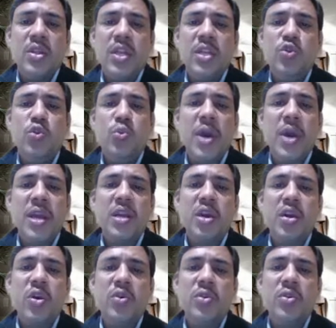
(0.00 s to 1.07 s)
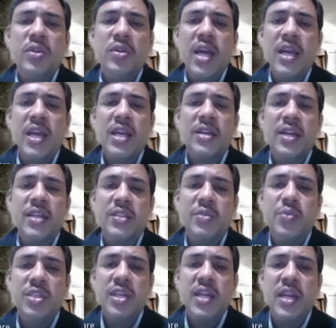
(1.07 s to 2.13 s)
you might have direct
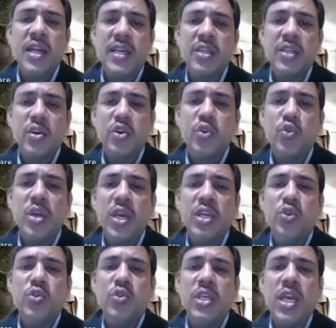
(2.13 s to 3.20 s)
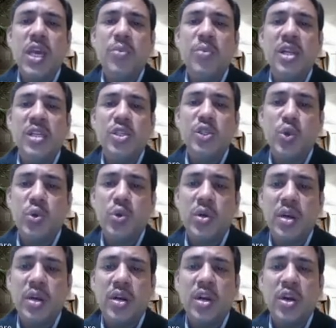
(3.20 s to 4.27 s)
transmission line, or you can use cable also,
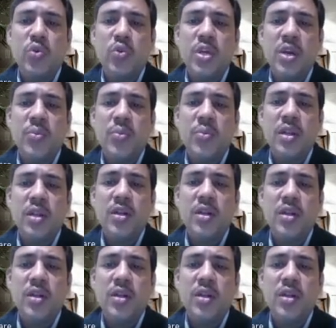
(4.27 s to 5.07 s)
underground cable.